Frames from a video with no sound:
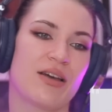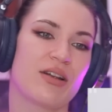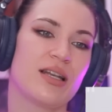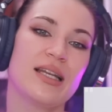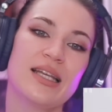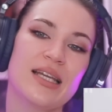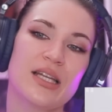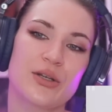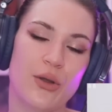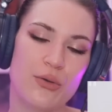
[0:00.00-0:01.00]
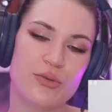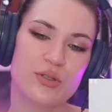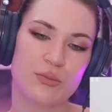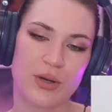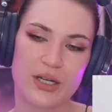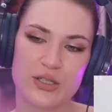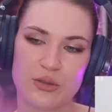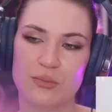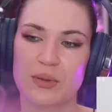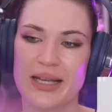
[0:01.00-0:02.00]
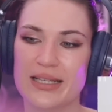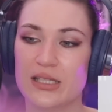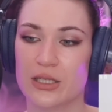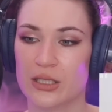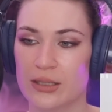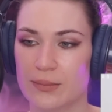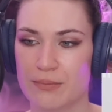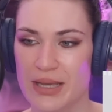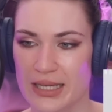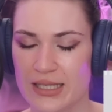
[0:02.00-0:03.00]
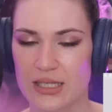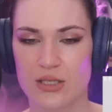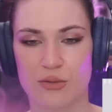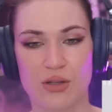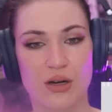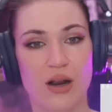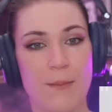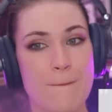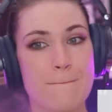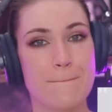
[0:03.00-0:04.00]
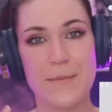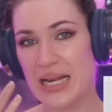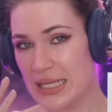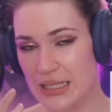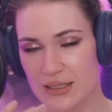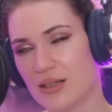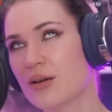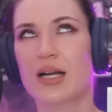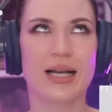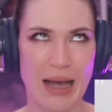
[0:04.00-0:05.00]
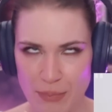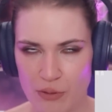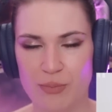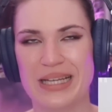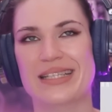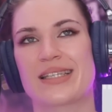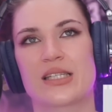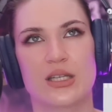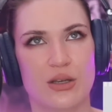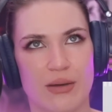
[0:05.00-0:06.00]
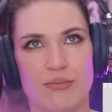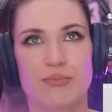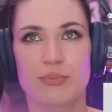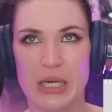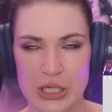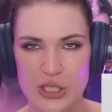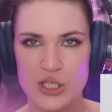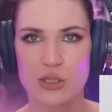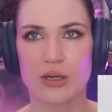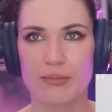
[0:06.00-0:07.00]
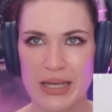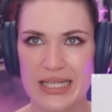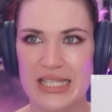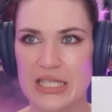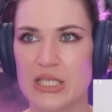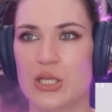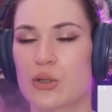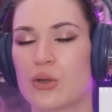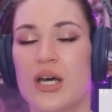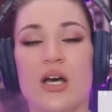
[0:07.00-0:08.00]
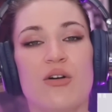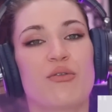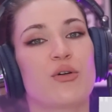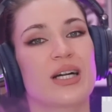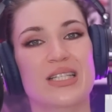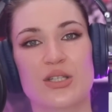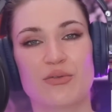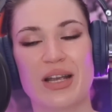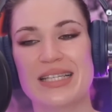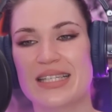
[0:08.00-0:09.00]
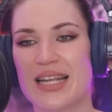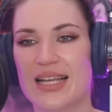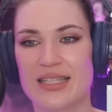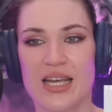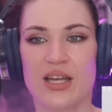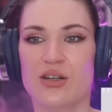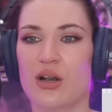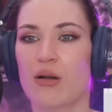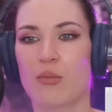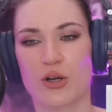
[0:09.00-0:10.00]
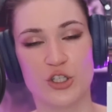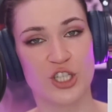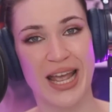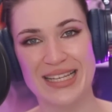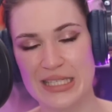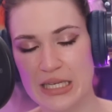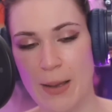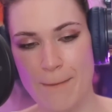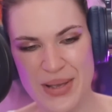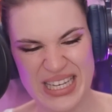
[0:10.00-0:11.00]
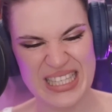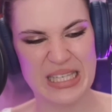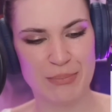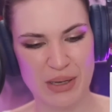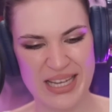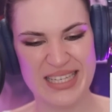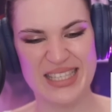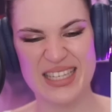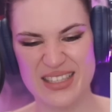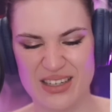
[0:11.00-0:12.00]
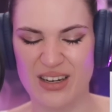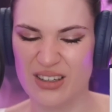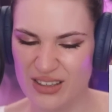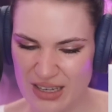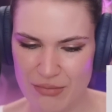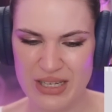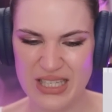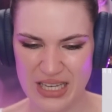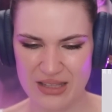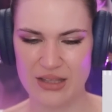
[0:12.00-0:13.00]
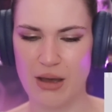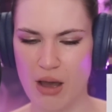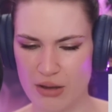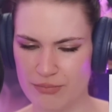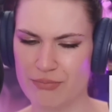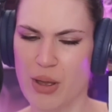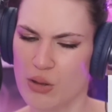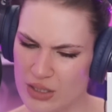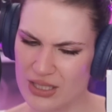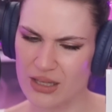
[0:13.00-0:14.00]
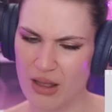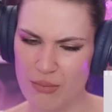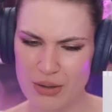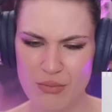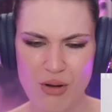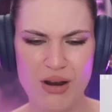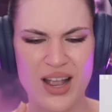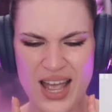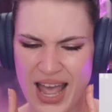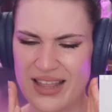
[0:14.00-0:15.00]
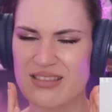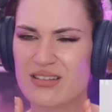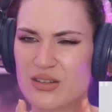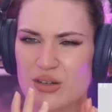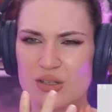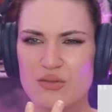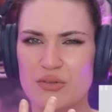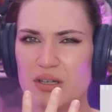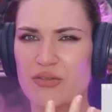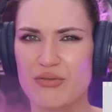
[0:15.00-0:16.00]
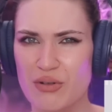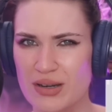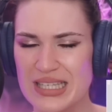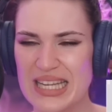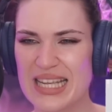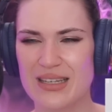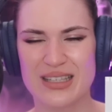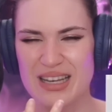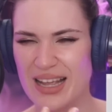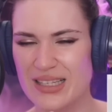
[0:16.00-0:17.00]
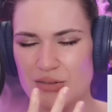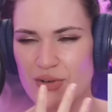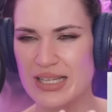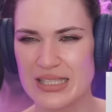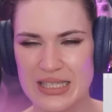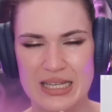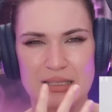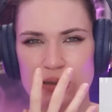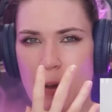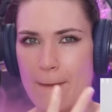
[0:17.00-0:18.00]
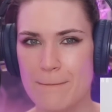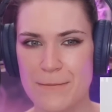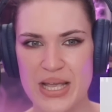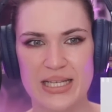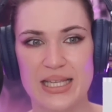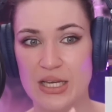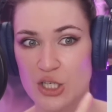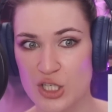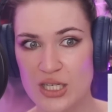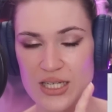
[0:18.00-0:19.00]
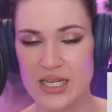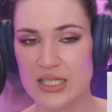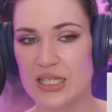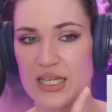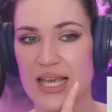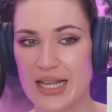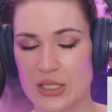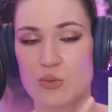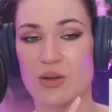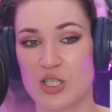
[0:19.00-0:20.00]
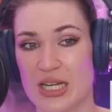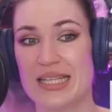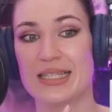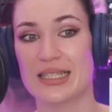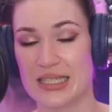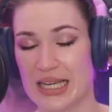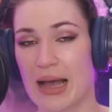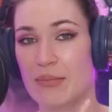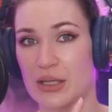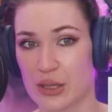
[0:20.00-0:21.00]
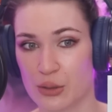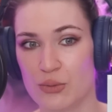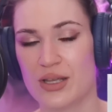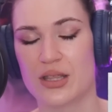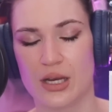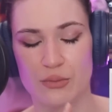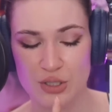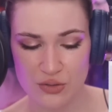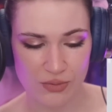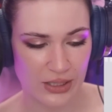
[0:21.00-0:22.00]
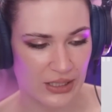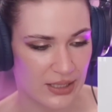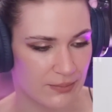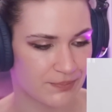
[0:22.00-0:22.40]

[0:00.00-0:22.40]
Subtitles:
Lily knows where to place her mix. So there are a couple of places that you can push your mix into for it to resonate. There are more chest mixy places that are gonna imitate the belts a little bit more. And then there's really fronted, nice resonance mix, and she doesn't get too much nasality coming through in there, which is really good.